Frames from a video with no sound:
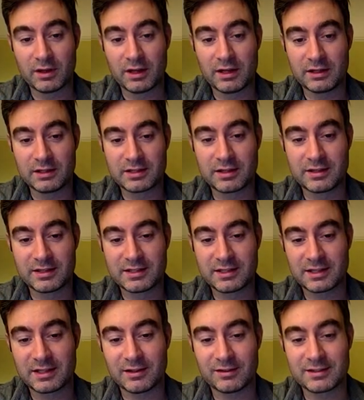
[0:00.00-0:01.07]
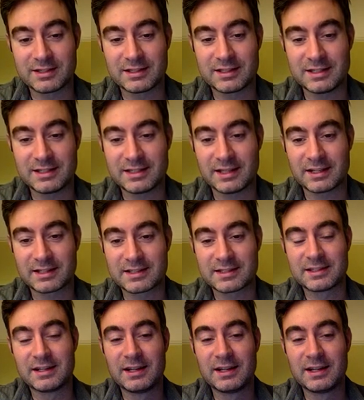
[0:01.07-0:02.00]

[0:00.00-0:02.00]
and he's going to stick it onto d6,